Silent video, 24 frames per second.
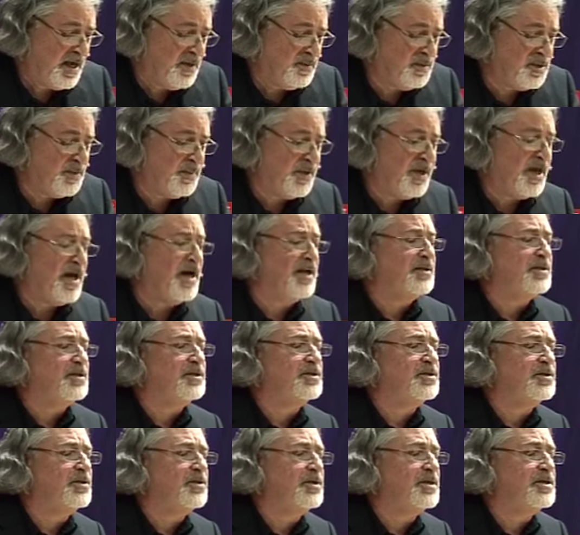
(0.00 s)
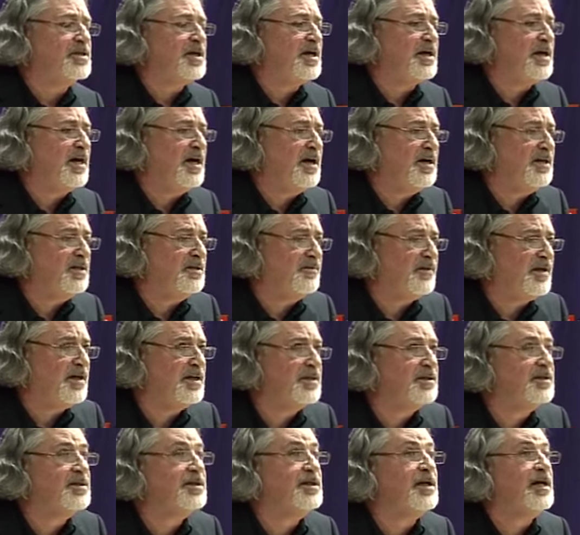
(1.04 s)
came to be understood as a kind of
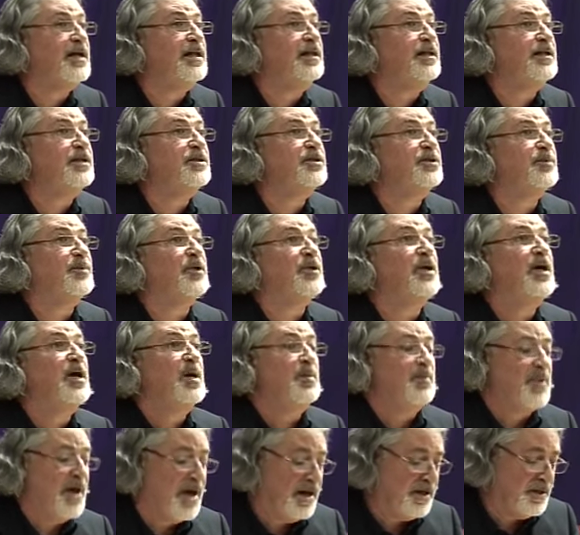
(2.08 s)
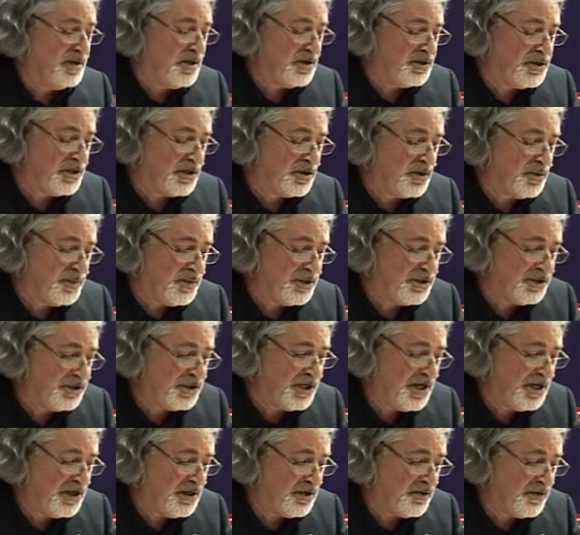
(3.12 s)
intelligible biological
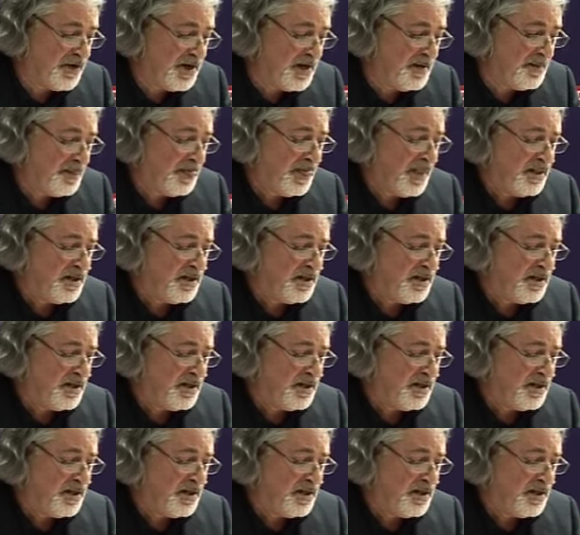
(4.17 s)
machinery